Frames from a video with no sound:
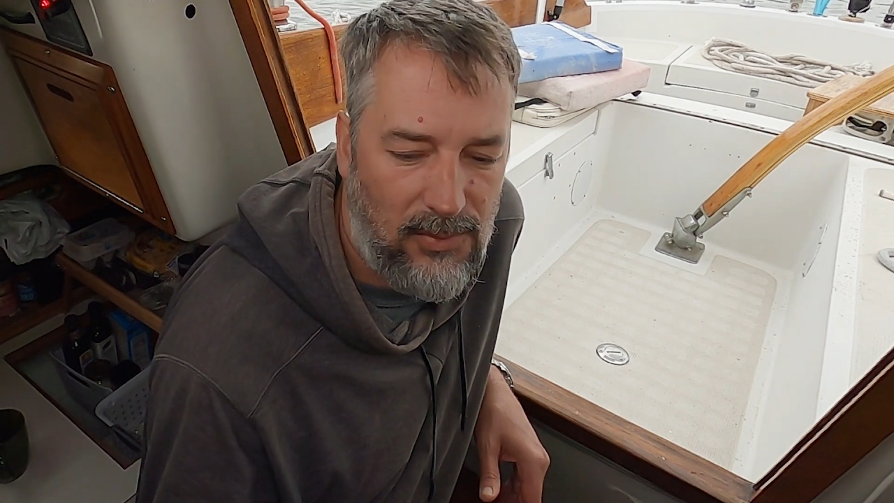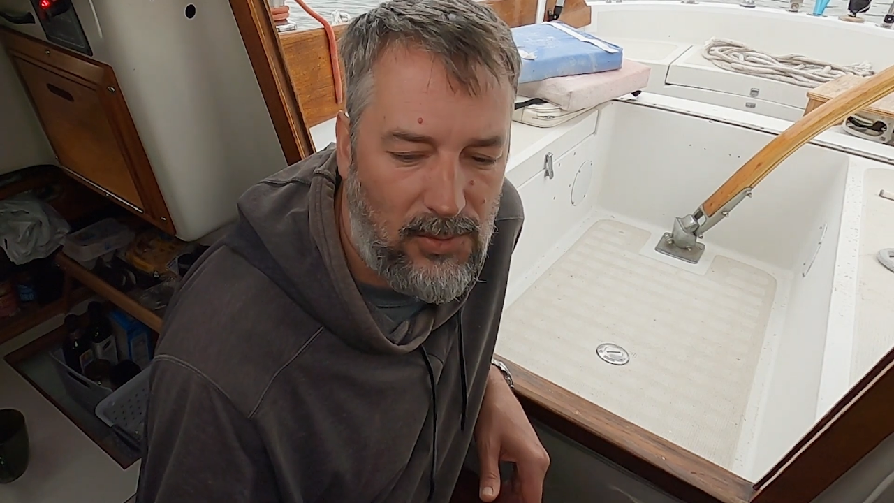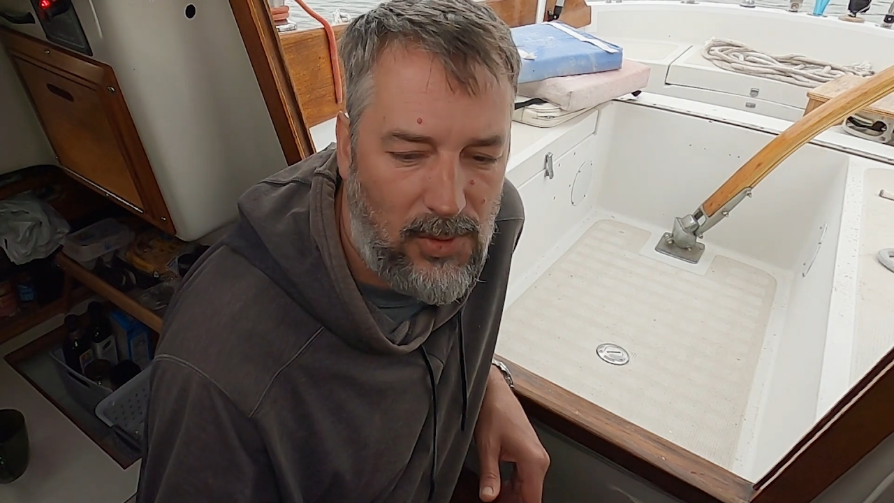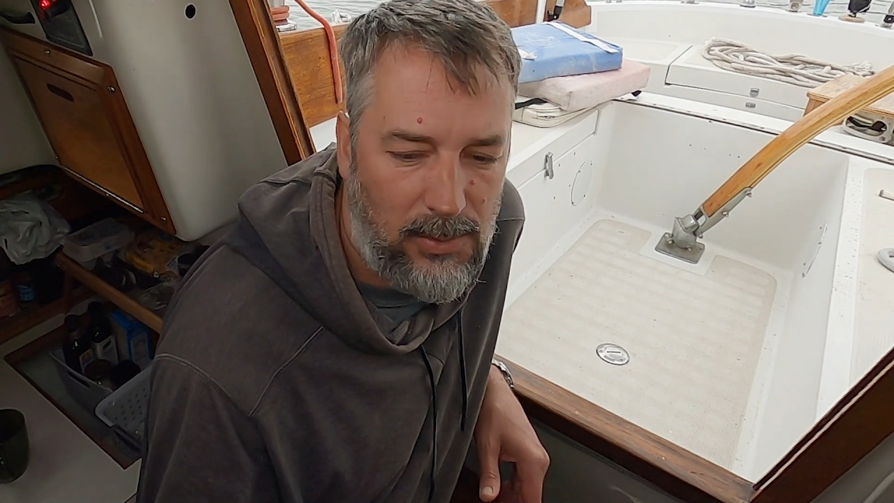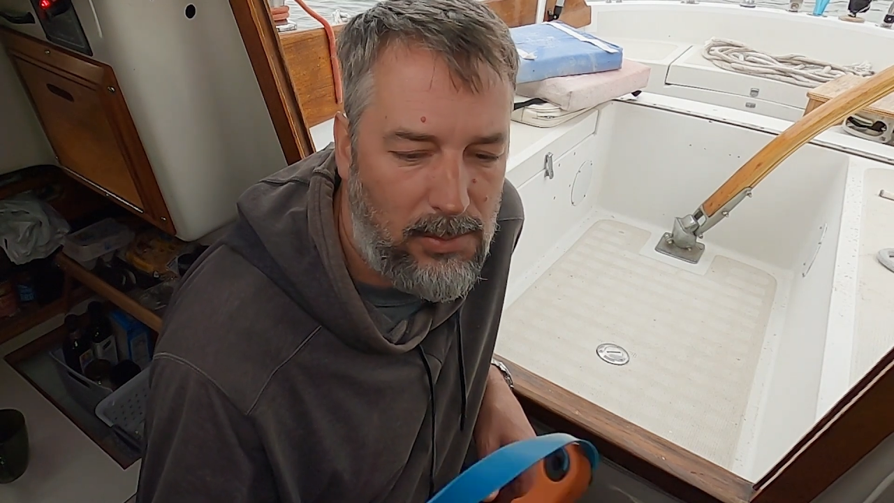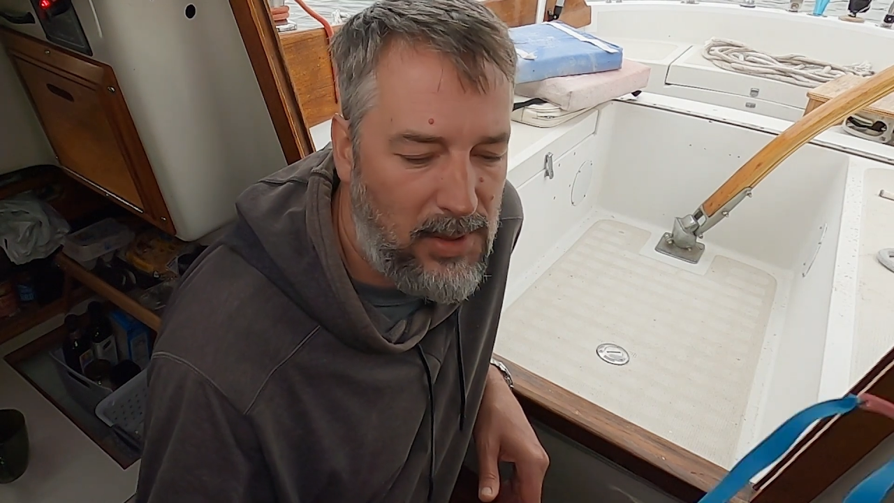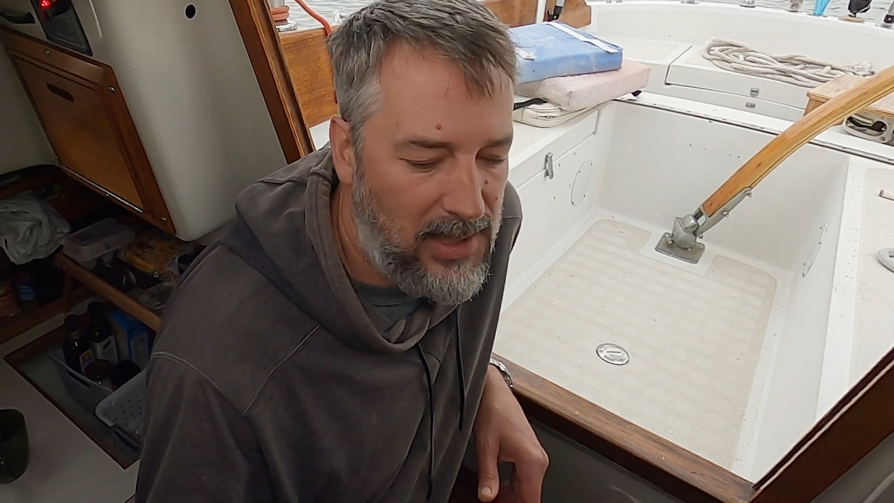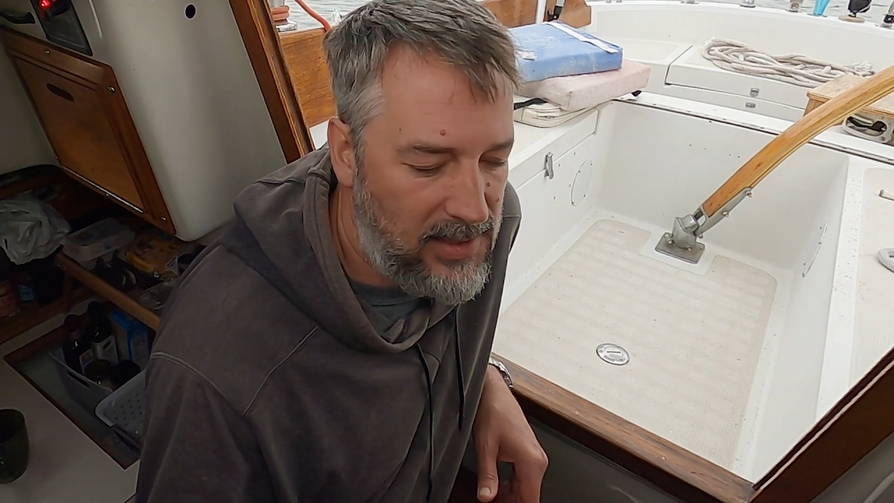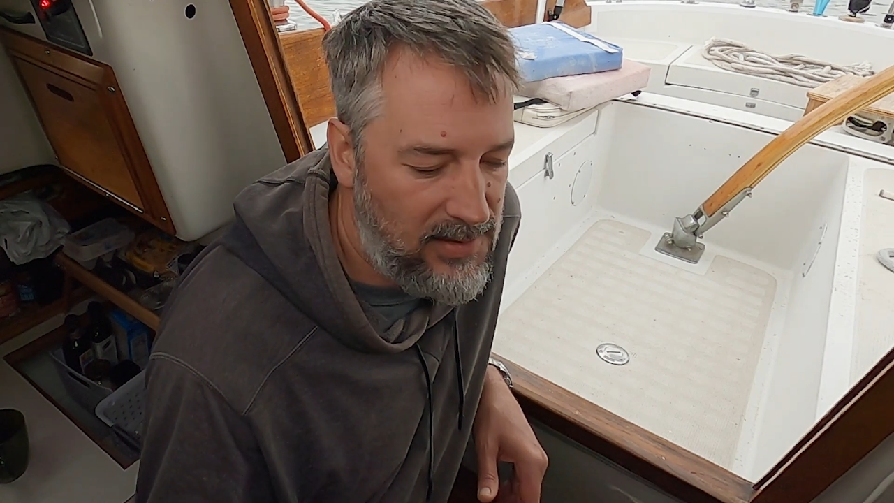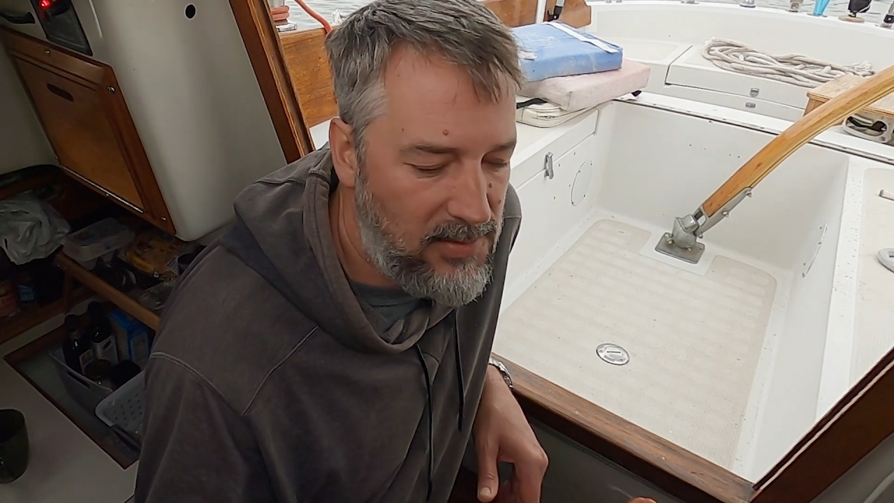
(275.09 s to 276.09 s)
rubber
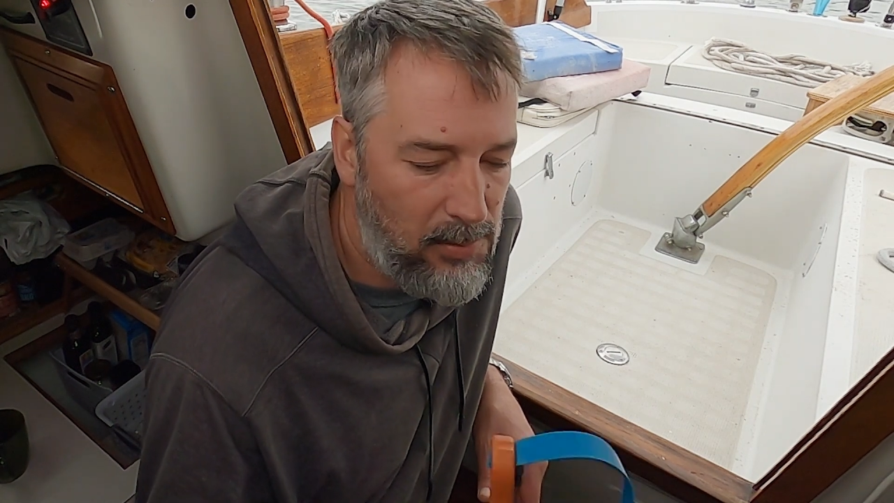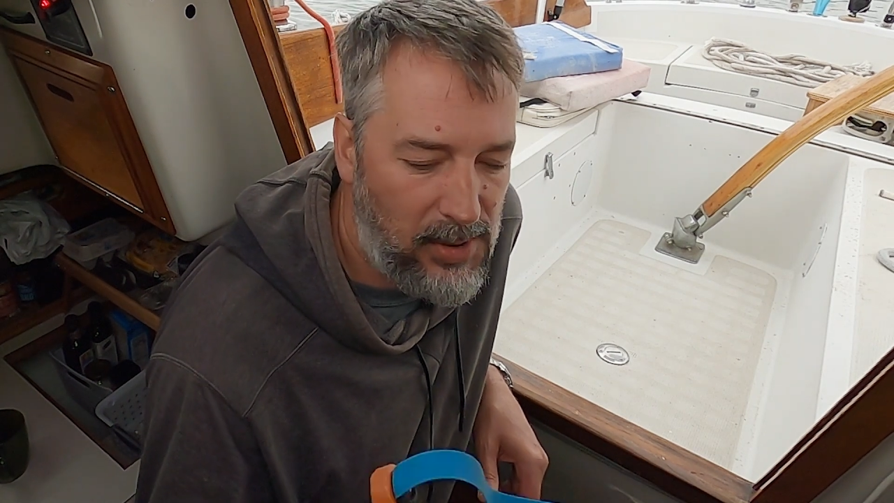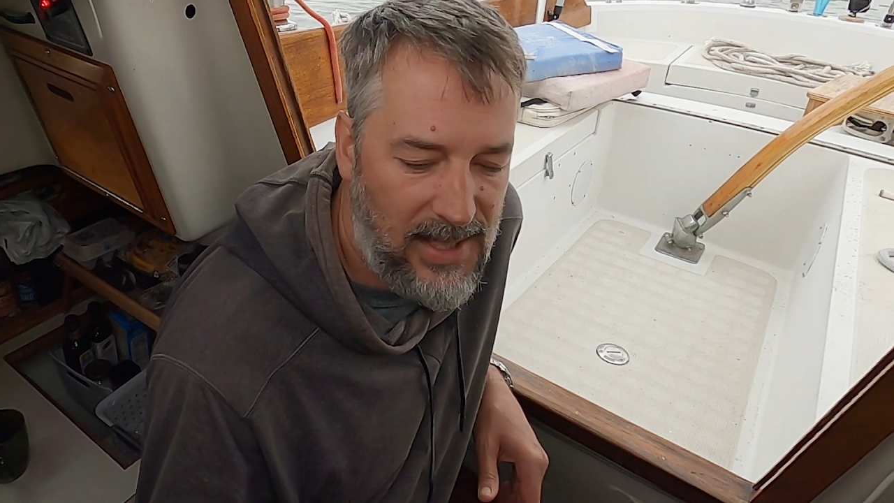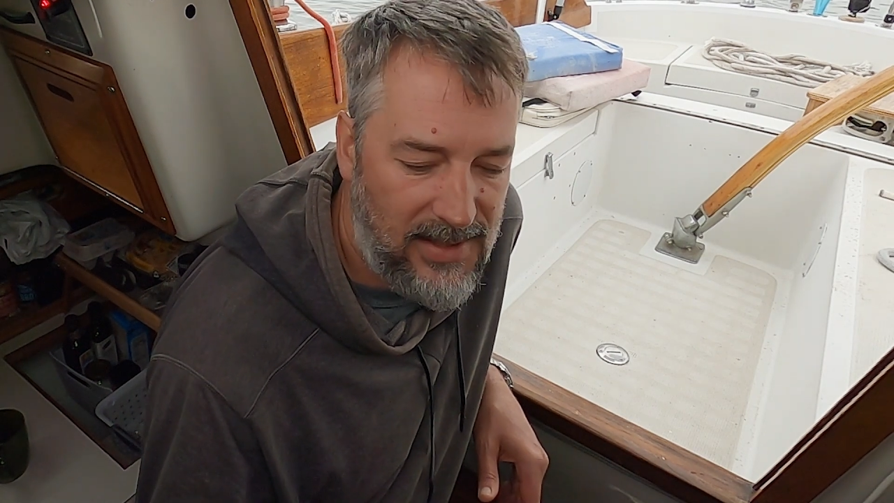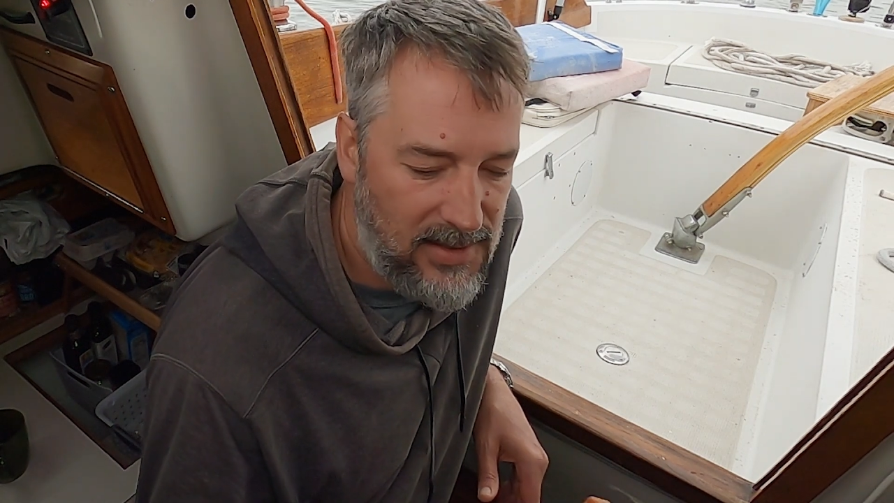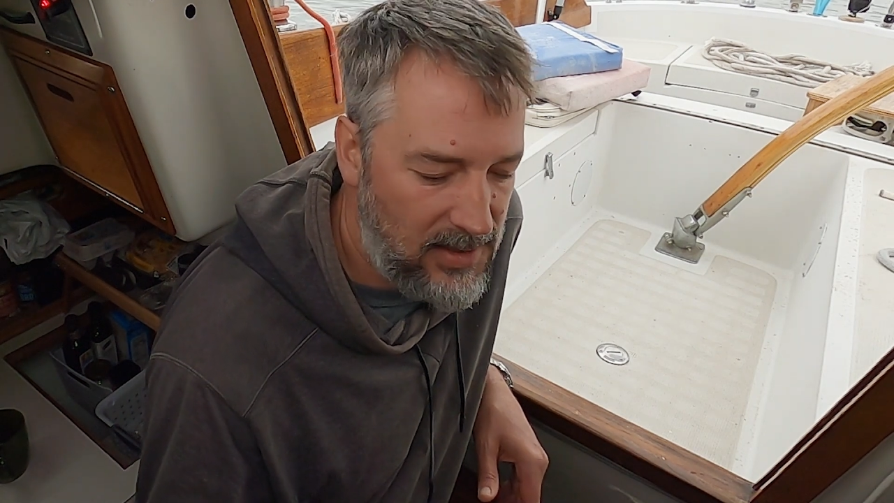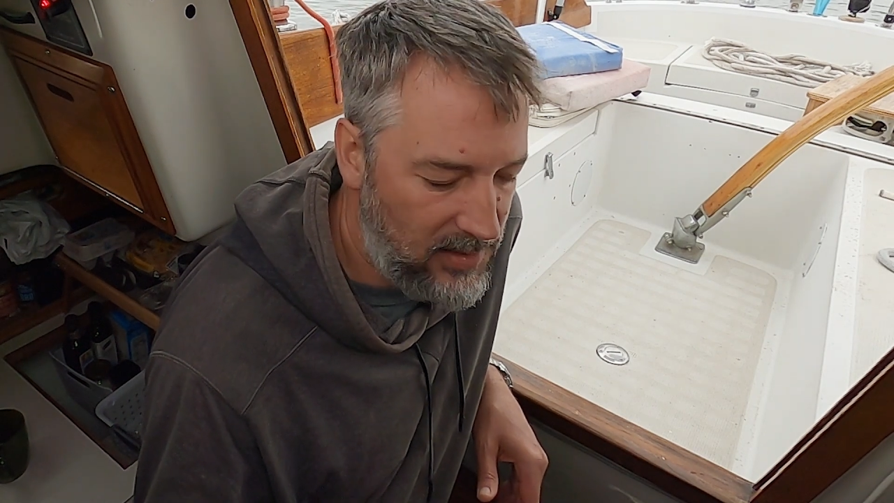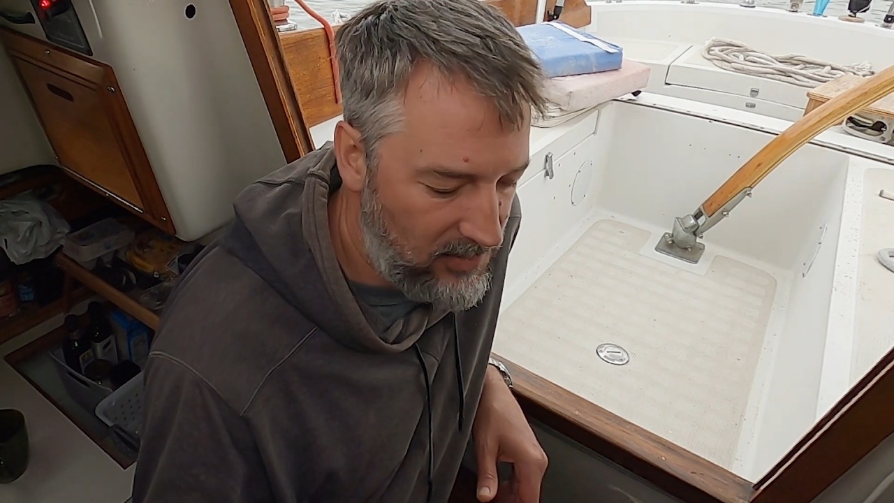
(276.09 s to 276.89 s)
bands and plastic,